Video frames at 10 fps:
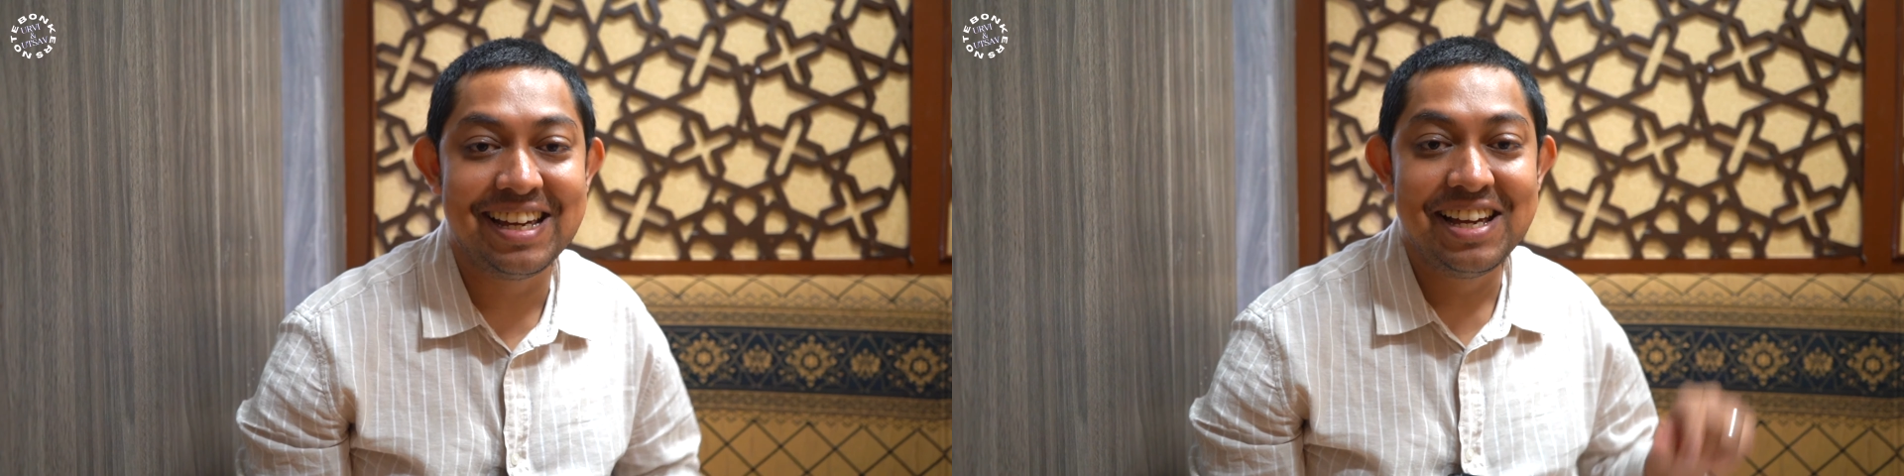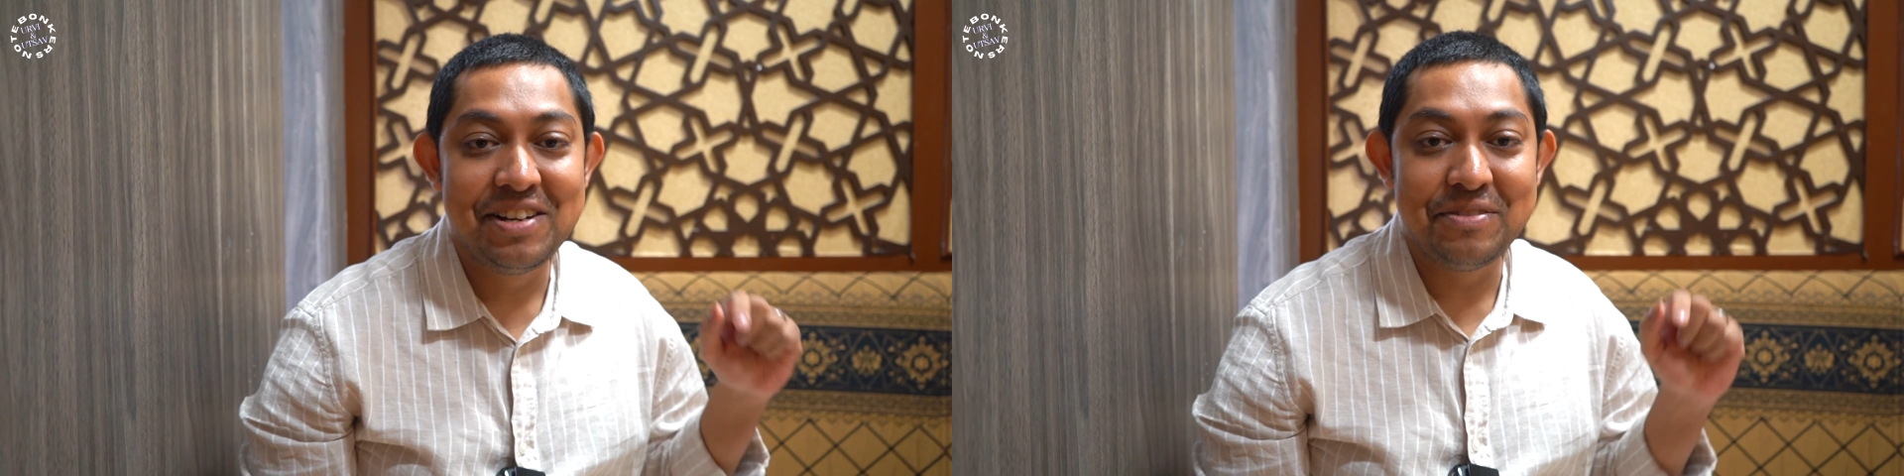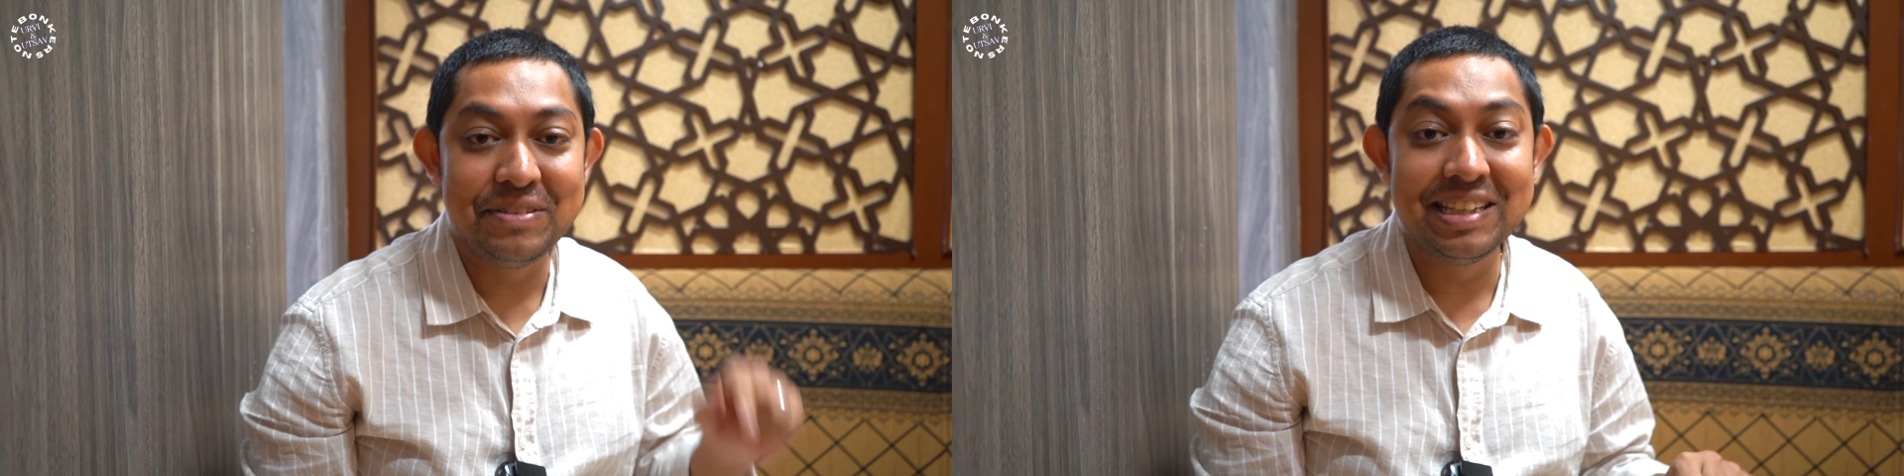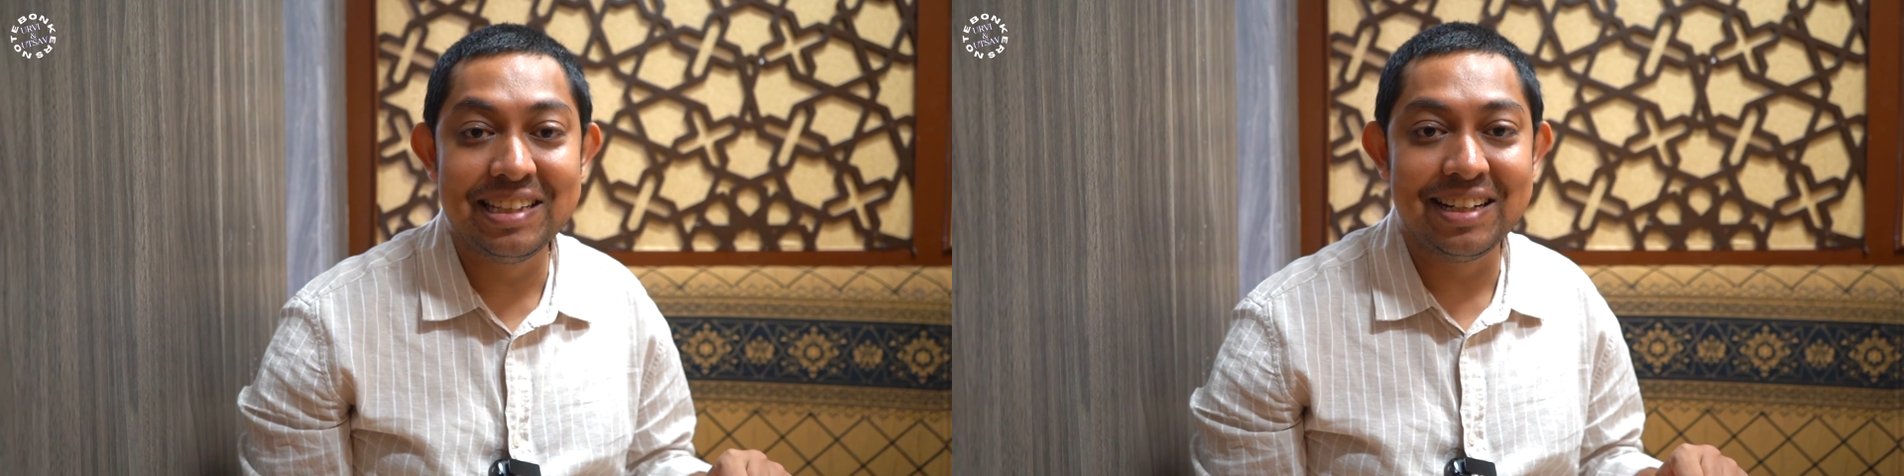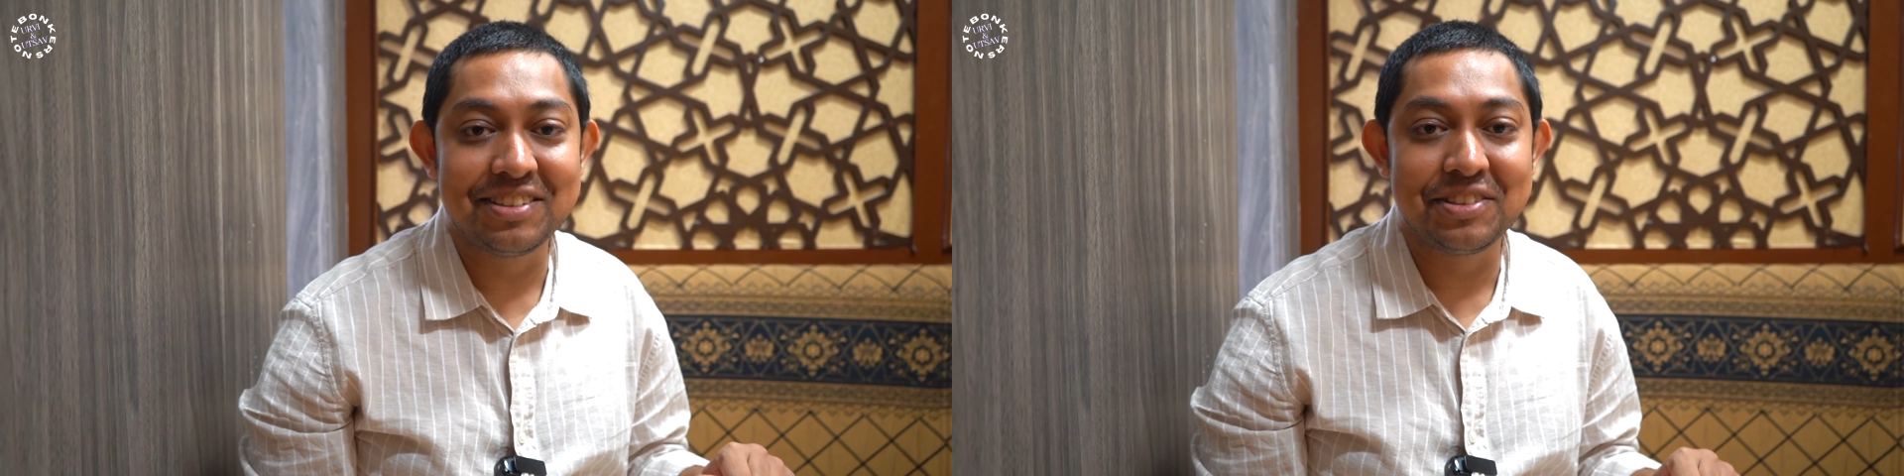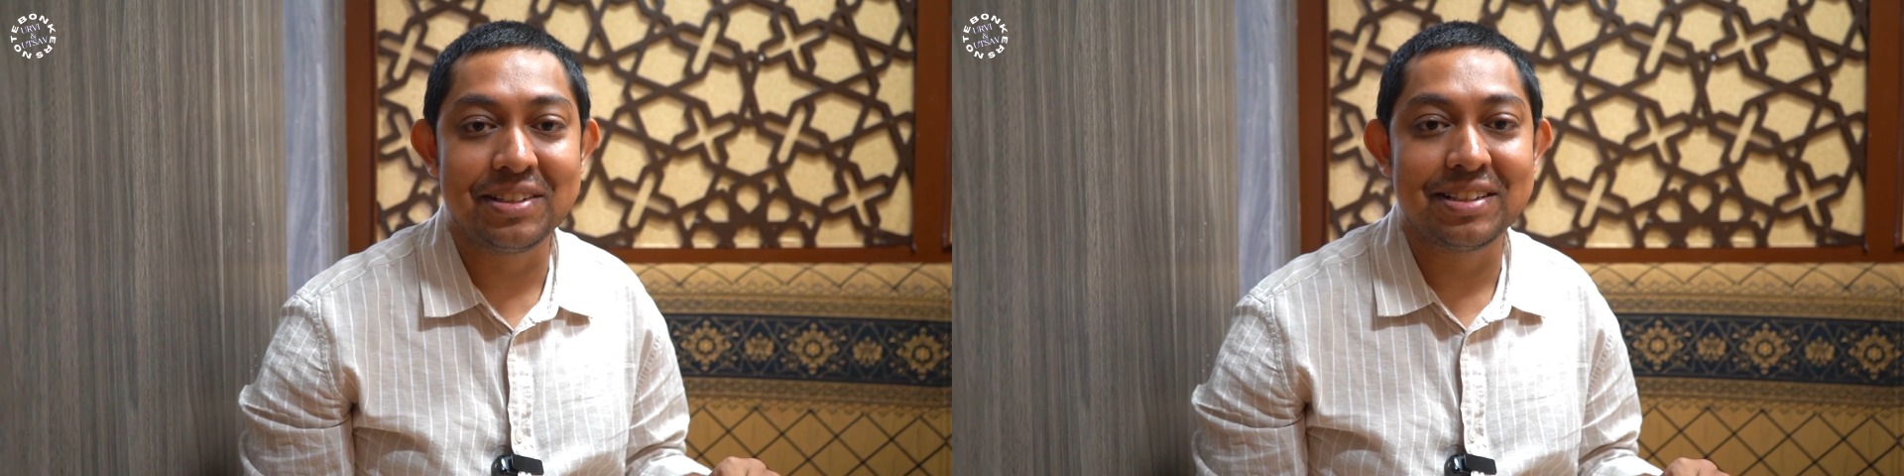with that sugar